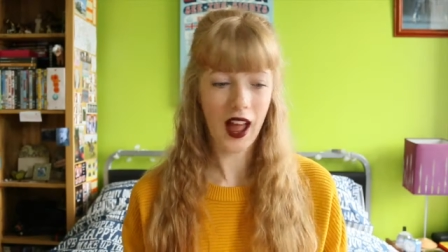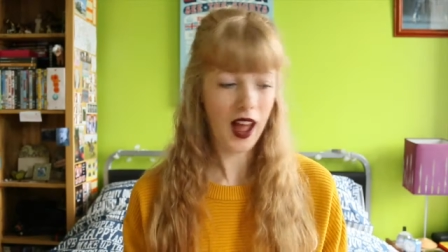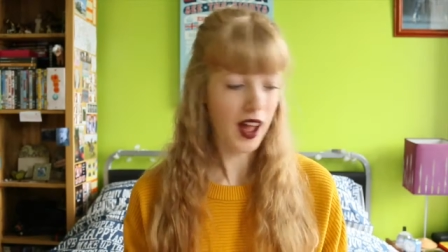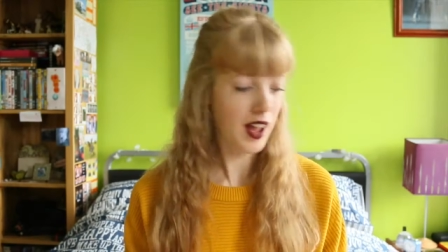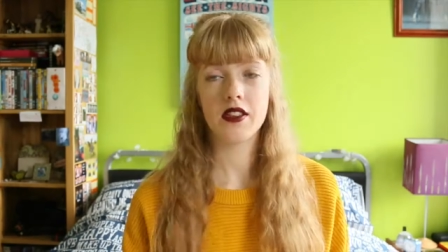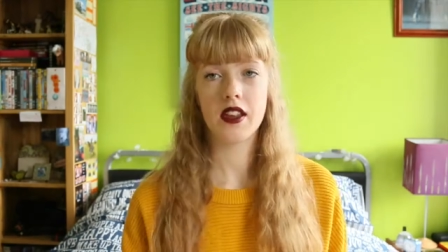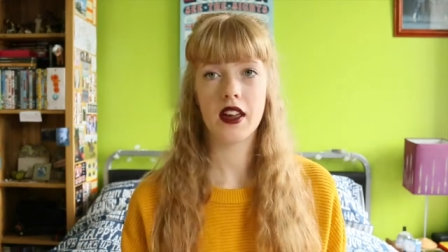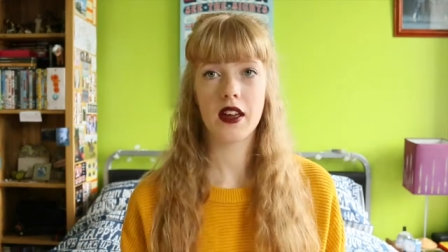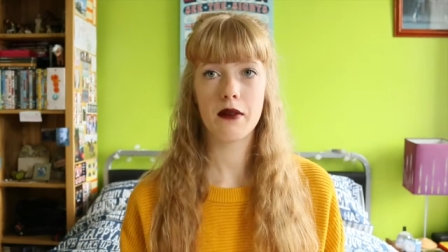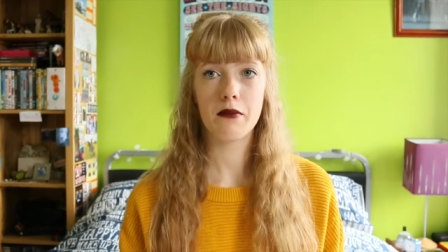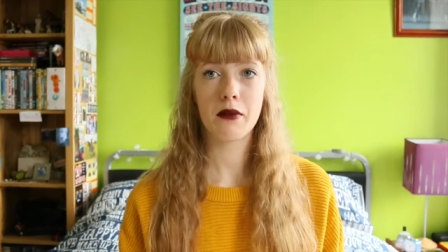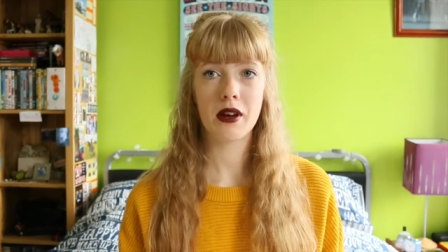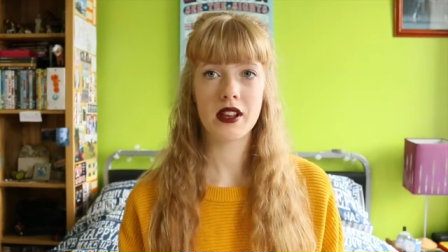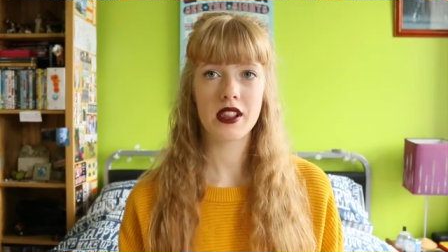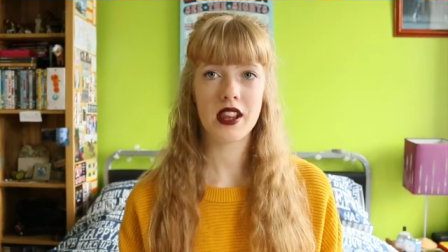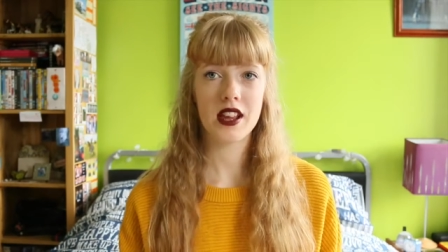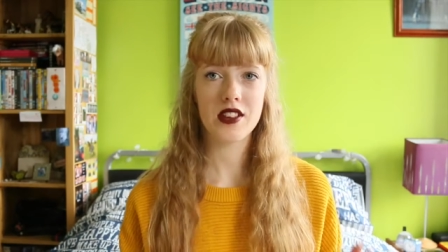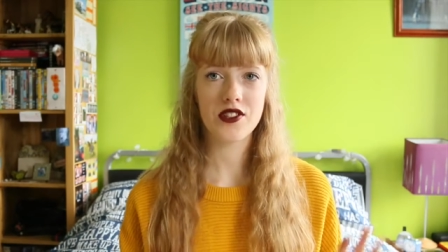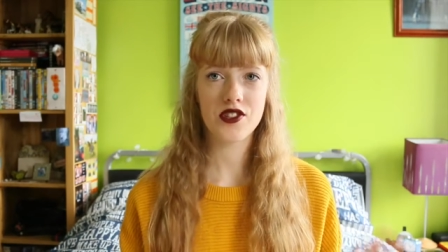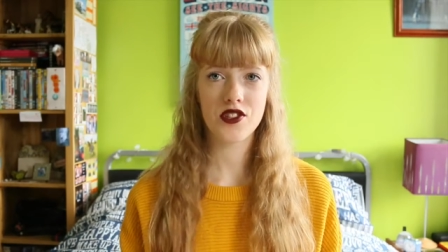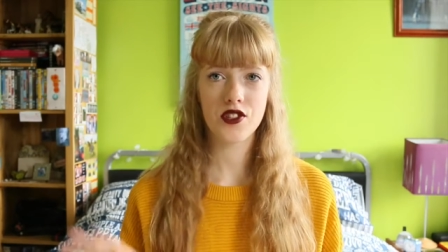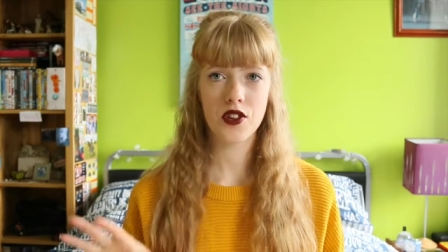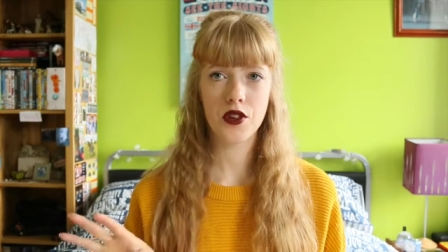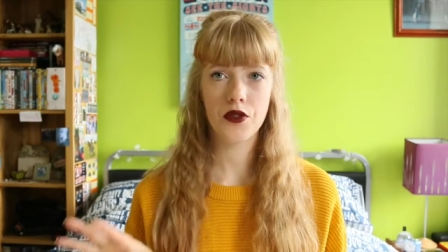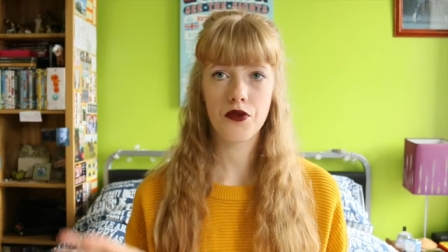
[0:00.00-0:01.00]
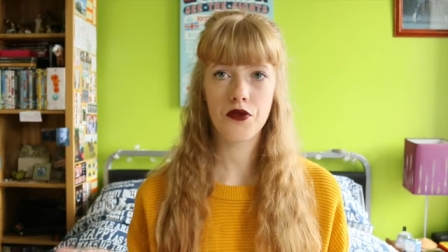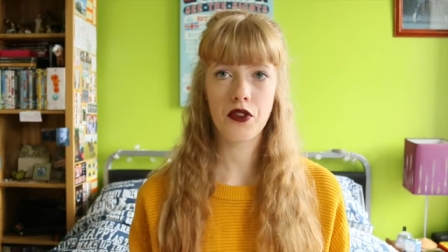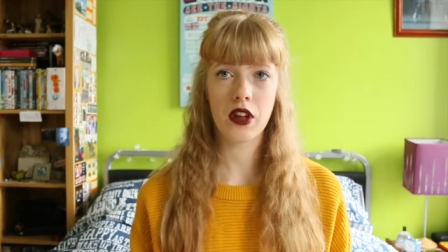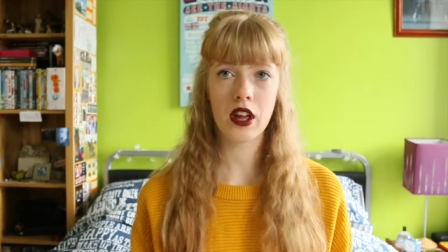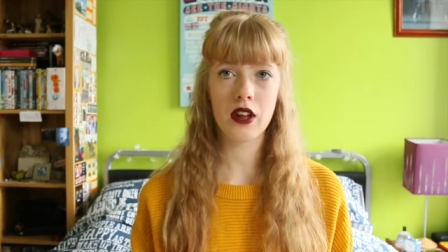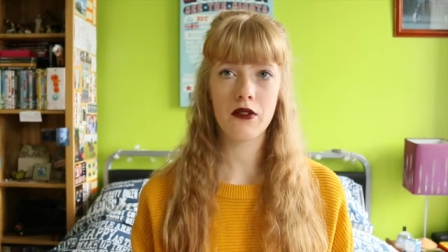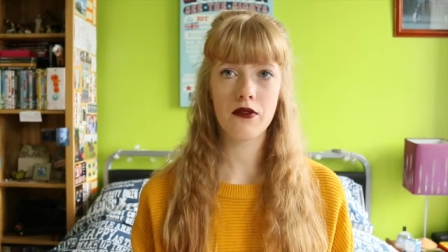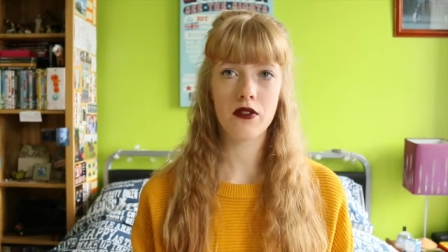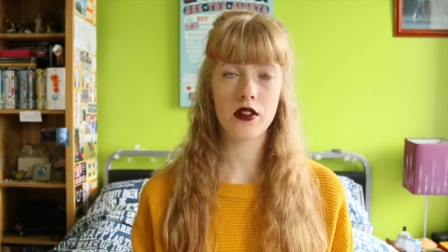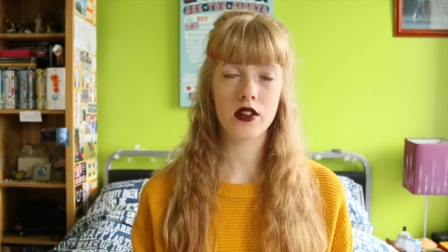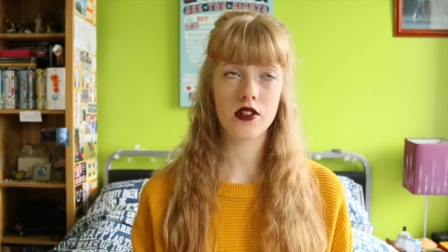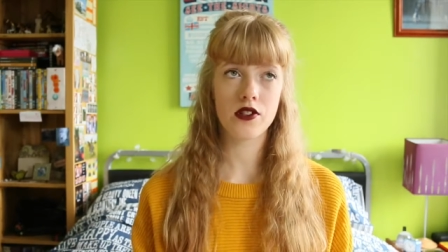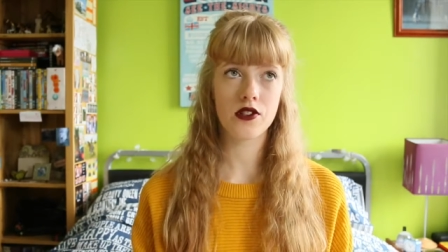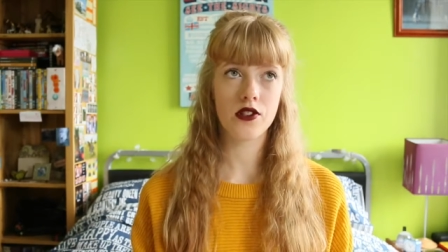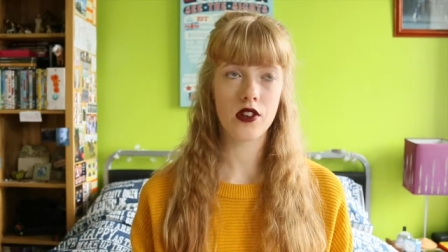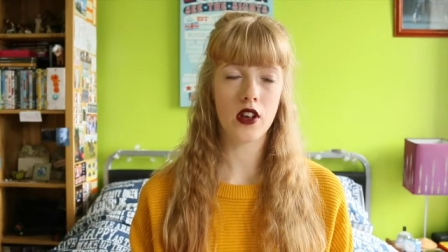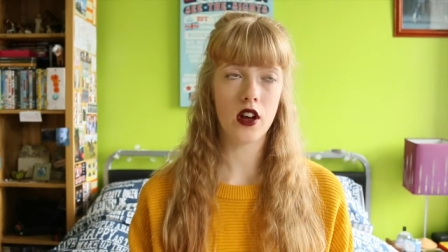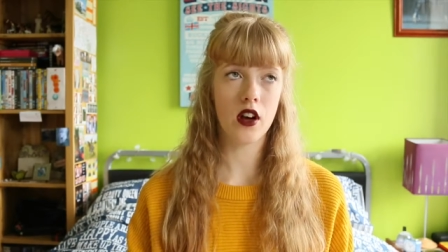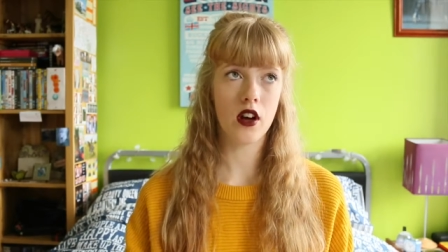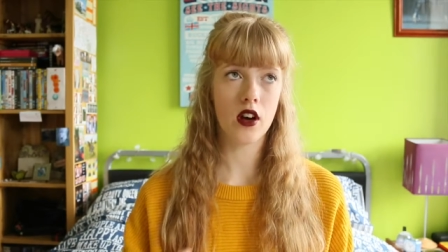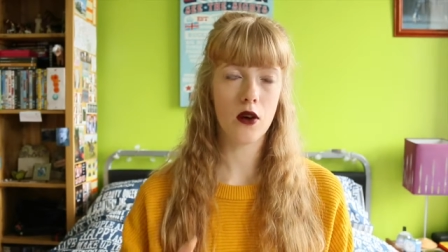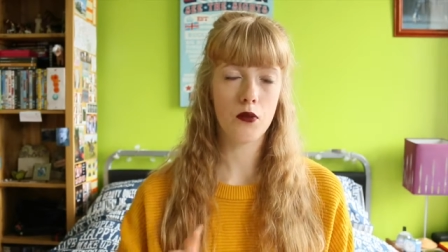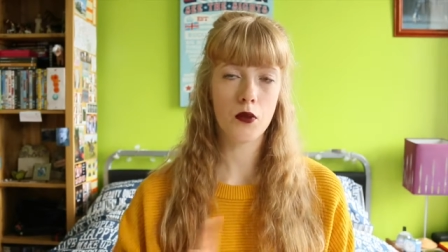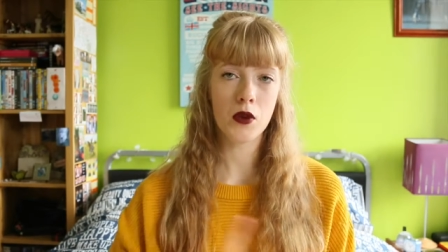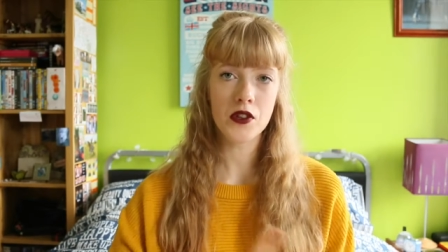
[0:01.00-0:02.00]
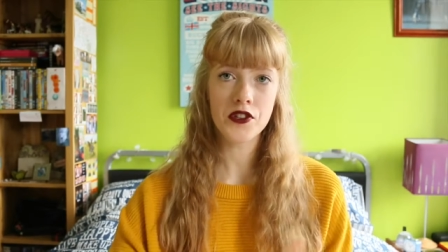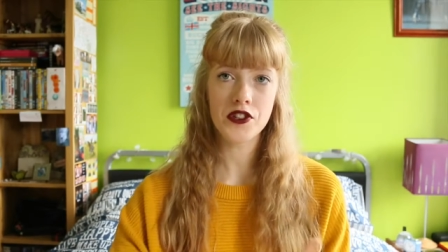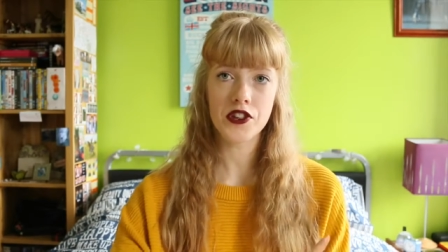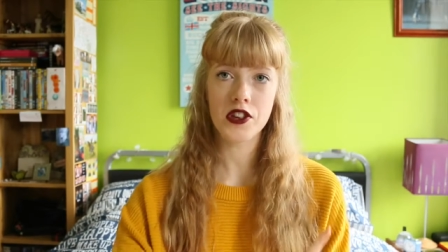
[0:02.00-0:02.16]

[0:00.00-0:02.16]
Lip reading: And then my last 2 favourites are